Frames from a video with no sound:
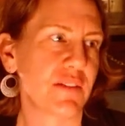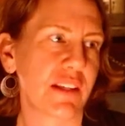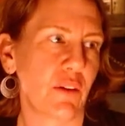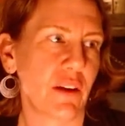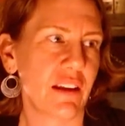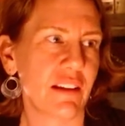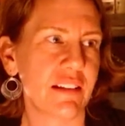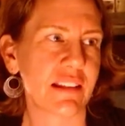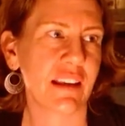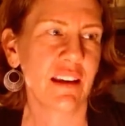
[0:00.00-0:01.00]
So it
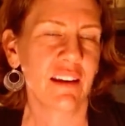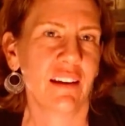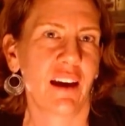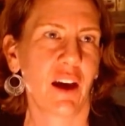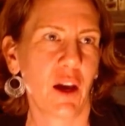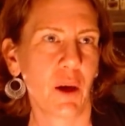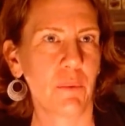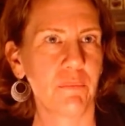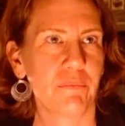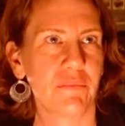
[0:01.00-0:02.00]
is, um,
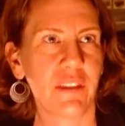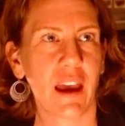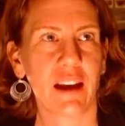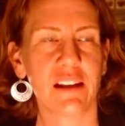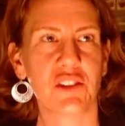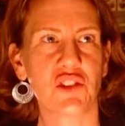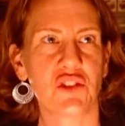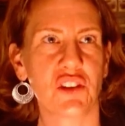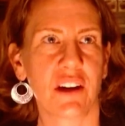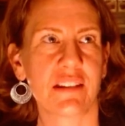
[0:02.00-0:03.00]
yeah, it's
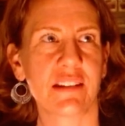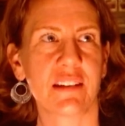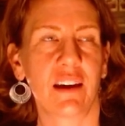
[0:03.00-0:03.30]
just.